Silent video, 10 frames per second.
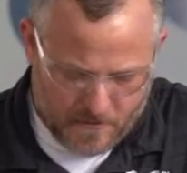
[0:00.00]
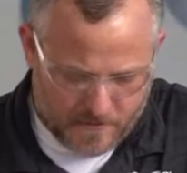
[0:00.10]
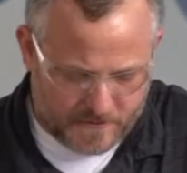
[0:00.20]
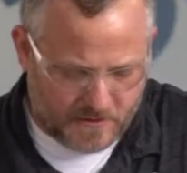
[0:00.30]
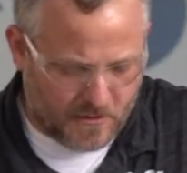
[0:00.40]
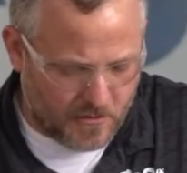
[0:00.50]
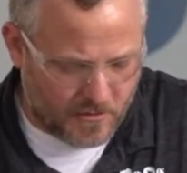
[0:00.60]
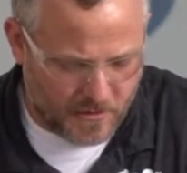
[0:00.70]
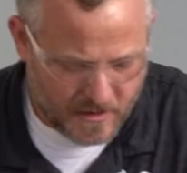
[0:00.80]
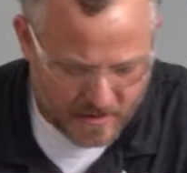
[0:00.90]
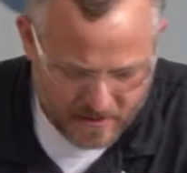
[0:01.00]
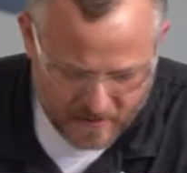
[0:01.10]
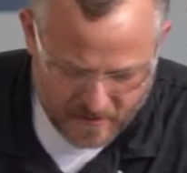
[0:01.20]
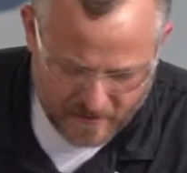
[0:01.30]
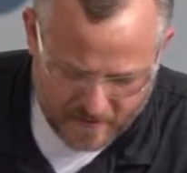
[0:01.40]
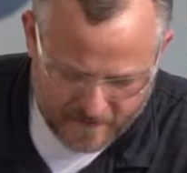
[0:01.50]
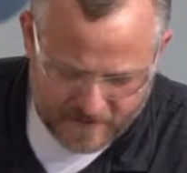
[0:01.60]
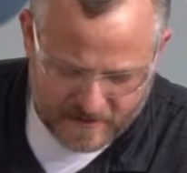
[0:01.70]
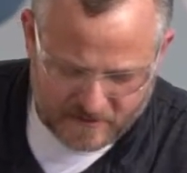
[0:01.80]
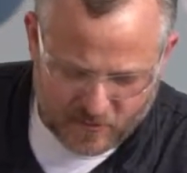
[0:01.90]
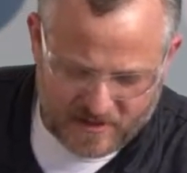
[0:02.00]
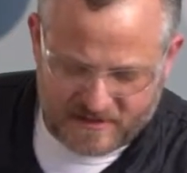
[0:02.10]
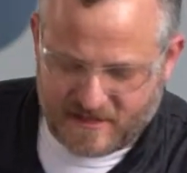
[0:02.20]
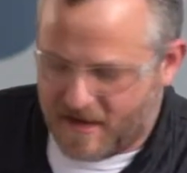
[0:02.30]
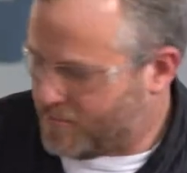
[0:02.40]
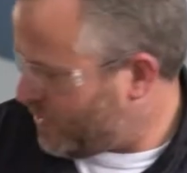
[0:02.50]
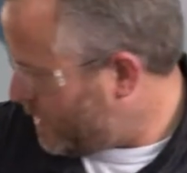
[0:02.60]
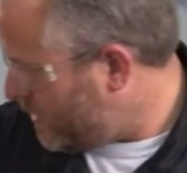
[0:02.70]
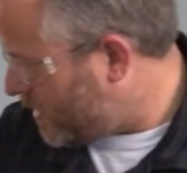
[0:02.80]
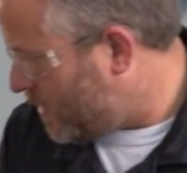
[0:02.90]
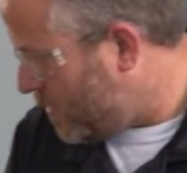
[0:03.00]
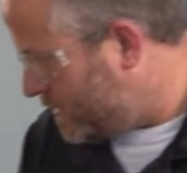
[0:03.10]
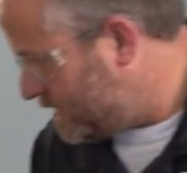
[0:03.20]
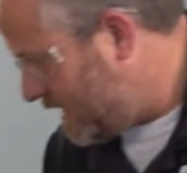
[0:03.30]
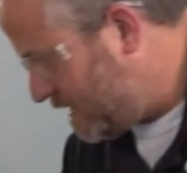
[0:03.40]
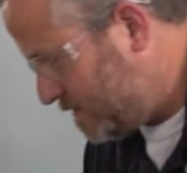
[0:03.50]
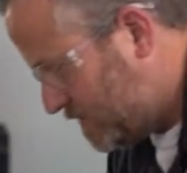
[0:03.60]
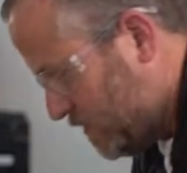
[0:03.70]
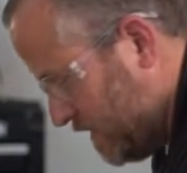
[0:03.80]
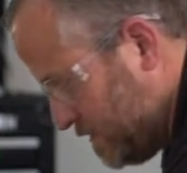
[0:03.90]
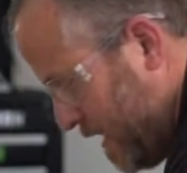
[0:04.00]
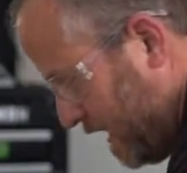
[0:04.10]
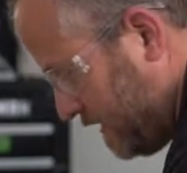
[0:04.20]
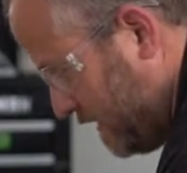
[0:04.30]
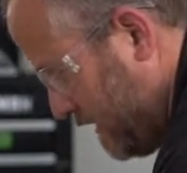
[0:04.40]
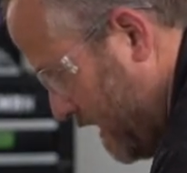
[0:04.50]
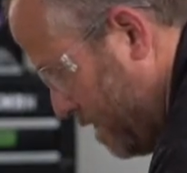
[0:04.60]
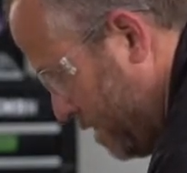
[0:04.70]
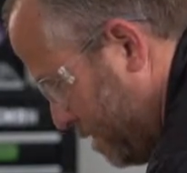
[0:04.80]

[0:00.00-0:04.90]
So if it doesn't want to stay put, you could always take some 2-inch masking tape,